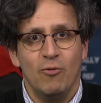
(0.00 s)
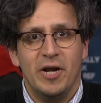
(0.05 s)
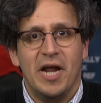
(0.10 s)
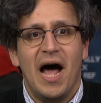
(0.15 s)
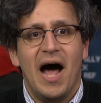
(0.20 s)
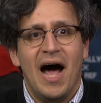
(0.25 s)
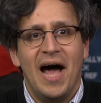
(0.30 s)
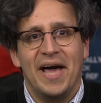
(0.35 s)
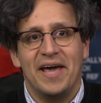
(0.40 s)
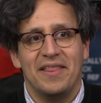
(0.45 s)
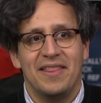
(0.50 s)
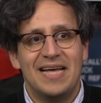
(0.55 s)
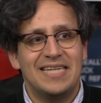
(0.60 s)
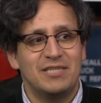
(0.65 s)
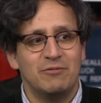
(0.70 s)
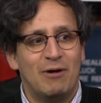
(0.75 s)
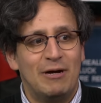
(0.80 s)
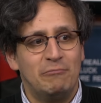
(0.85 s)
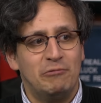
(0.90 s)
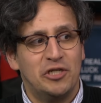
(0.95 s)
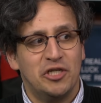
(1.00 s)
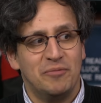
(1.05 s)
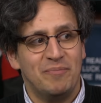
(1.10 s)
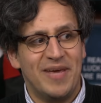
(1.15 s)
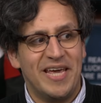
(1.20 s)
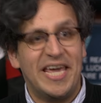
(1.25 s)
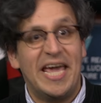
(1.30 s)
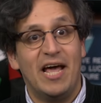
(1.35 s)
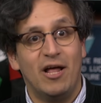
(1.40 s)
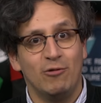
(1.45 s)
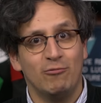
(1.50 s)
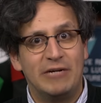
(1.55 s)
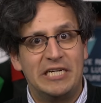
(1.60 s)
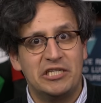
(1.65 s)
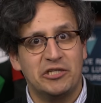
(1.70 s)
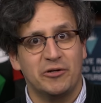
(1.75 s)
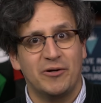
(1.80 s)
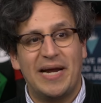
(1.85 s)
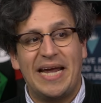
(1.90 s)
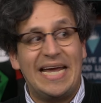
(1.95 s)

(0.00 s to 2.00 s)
would I. That's why we should make Hellraiser